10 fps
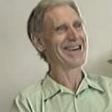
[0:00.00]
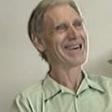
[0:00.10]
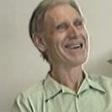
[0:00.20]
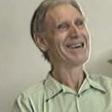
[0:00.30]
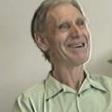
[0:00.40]

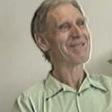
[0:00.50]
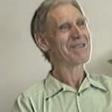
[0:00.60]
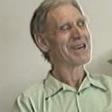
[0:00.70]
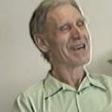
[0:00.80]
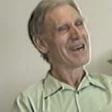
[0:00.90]
and
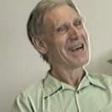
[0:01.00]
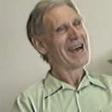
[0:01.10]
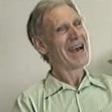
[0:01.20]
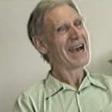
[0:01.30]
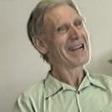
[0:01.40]

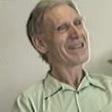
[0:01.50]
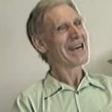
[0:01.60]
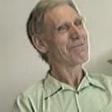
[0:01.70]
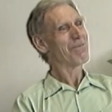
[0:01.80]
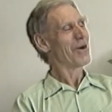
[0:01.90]
at
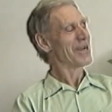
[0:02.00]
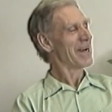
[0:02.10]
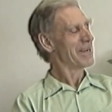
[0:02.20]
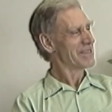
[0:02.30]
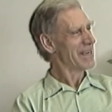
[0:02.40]
that point I
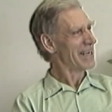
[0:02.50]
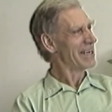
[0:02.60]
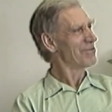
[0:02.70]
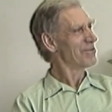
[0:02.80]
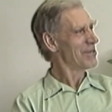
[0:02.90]

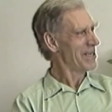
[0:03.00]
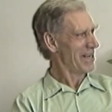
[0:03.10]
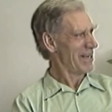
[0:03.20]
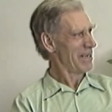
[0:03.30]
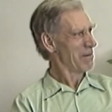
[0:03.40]
decided
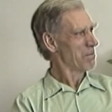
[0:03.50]
really